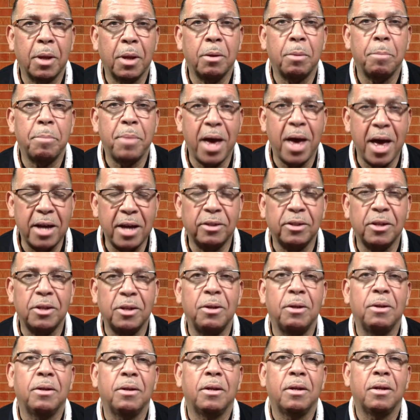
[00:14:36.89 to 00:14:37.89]
Pastor
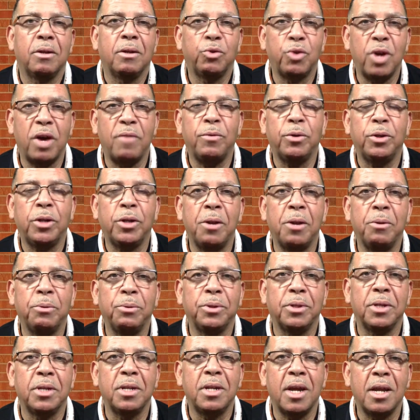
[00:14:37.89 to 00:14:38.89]
Trevor
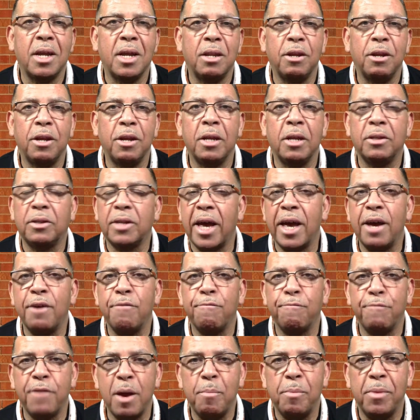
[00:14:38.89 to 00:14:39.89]
Donaldson and the entire
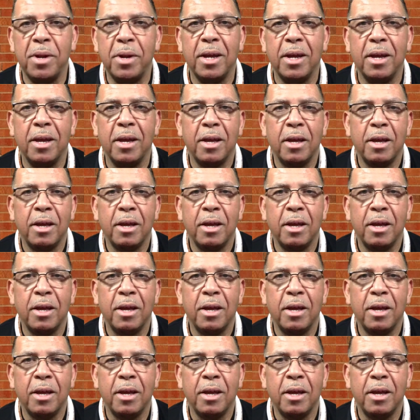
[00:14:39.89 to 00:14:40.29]
family